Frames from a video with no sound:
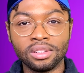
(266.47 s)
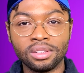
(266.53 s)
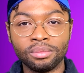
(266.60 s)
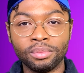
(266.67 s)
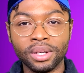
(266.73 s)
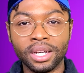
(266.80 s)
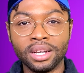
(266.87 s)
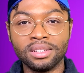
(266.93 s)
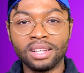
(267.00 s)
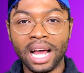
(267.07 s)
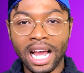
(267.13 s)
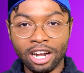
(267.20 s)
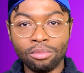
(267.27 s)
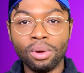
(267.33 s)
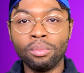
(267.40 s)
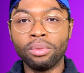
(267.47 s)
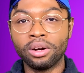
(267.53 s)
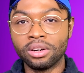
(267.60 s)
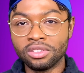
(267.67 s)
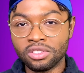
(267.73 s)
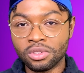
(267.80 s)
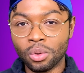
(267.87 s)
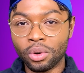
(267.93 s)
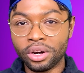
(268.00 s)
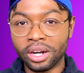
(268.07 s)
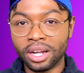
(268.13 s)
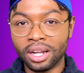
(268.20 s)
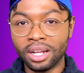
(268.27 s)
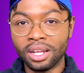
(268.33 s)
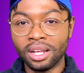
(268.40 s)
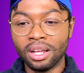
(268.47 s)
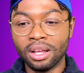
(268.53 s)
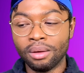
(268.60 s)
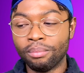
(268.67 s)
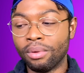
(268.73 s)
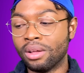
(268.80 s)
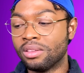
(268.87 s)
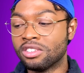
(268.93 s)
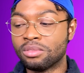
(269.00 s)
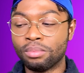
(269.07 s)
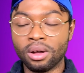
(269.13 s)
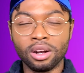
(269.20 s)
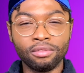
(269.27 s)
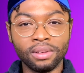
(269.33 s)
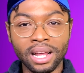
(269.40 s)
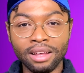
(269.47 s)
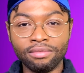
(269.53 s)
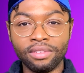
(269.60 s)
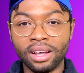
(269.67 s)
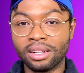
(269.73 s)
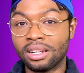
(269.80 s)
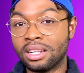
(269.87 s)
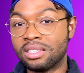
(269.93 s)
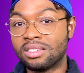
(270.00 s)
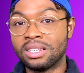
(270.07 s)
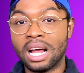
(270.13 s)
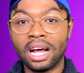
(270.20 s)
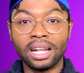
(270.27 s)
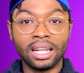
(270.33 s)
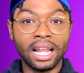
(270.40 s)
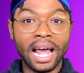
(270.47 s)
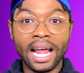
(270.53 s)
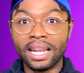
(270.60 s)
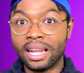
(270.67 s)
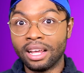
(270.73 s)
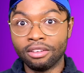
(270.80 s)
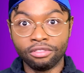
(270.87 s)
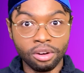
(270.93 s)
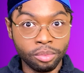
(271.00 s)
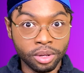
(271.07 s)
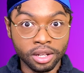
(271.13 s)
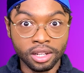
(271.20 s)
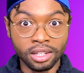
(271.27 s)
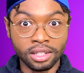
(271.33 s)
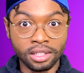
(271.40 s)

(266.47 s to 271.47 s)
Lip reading: Because I remember her story, but this butterfly effect, it's not landing for me.